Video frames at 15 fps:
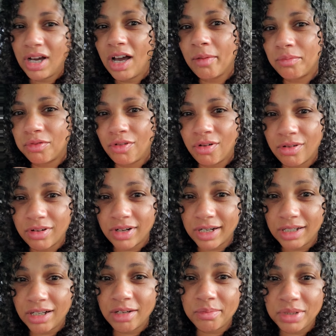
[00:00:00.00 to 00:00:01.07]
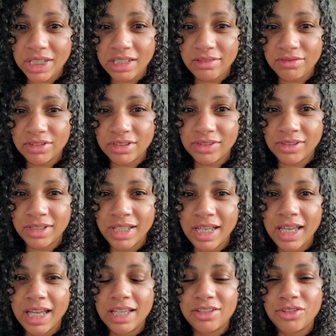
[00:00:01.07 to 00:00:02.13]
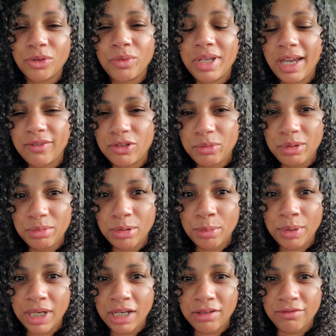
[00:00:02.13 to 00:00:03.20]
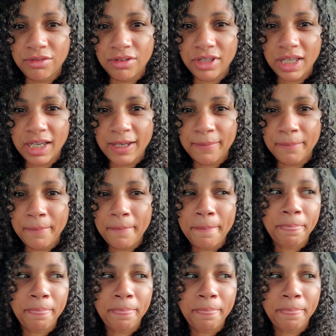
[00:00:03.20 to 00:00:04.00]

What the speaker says: uproar and upheaval, and so we have to be prepared for that.